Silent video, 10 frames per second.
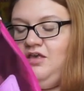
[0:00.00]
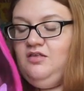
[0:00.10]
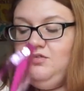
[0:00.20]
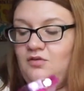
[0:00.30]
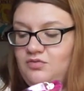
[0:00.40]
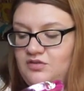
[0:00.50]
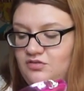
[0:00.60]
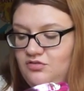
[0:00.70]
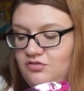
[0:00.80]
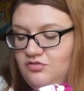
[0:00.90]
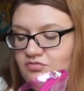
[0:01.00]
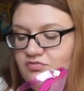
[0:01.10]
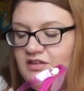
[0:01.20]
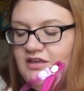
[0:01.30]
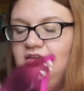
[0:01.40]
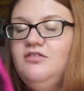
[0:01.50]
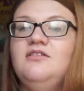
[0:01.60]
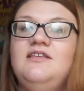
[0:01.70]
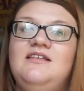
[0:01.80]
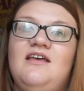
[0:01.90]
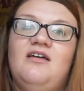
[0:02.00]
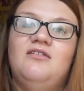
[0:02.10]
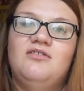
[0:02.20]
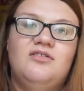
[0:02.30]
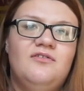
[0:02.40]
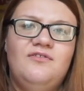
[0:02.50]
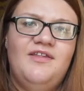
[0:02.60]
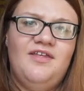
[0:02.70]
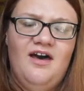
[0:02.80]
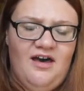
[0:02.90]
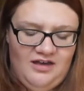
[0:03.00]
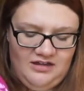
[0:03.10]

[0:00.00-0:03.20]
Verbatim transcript: So there's just really cute little details, stuff like that.